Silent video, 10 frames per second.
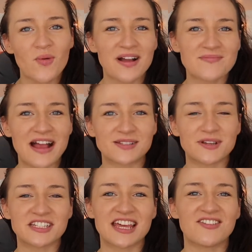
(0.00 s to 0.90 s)
Welcome back to
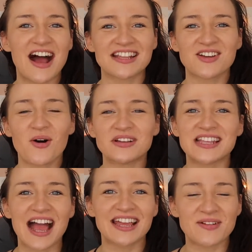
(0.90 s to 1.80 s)
my channel. As
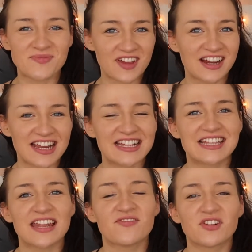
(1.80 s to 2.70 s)
always, I am very
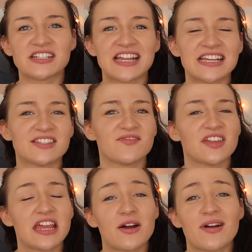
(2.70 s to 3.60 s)
excited for today's
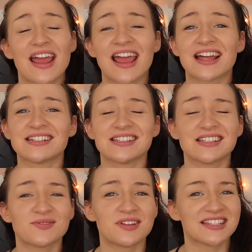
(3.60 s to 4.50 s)
video, and
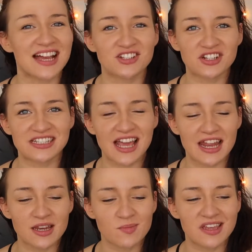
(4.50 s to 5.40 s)
this one is extra
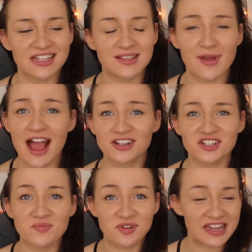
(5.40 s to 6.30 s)
exciting because I'm
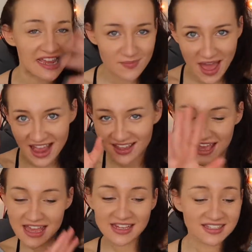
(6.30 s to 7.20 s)
actually bringing it back
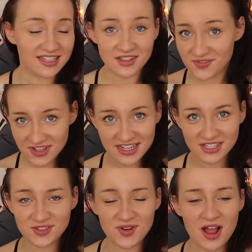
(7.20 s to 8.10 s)
to the
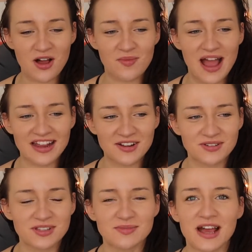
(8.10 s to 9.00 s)
fitness realm. I
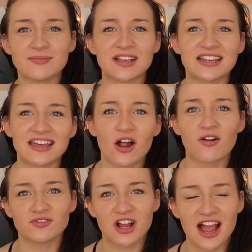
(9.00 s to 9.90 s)
know sometimes I get
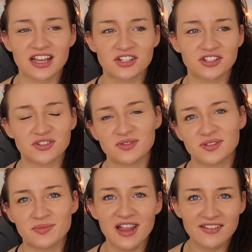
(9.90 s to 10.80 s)
off track and just do
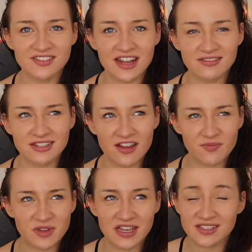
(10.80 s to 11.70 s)
some lifestyle
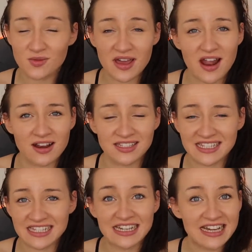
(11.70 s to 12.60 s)
stuff because, quite
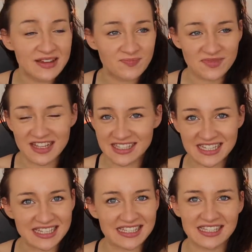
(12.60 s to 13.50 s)
honestly, it's
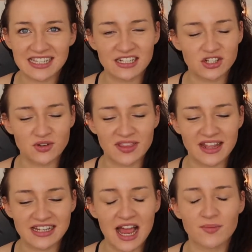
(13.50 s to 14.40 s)
the easiest thing to do at
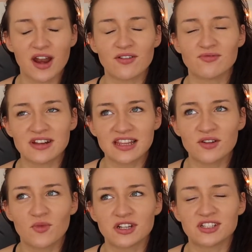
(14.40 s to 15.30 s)
that time, but I really
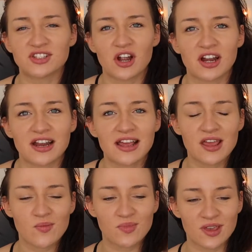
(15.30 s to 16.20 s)
wanted to start
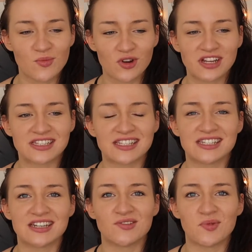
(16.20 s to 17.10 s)
being more
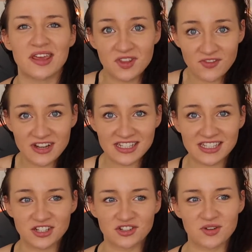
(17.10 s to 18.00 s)
consistent with the fitness
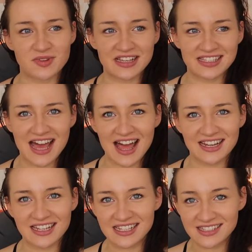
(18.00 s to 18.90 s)
industry because
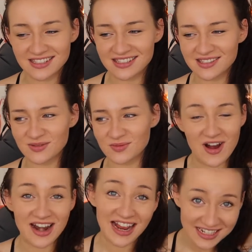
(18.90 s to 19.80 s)
that is
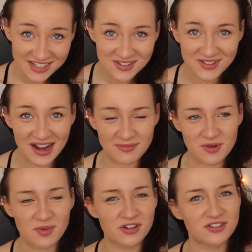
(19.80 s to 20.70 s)
what I do. I'm
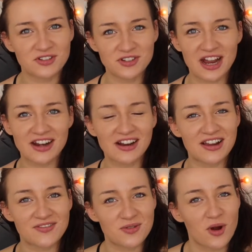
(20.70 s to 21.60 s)
a personal trainer,
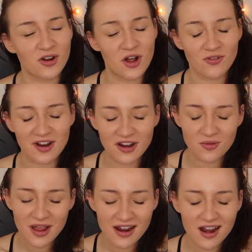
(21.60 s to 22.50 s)
if you aren't already
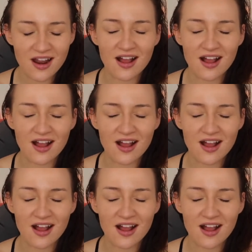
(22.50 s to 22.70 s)
aware.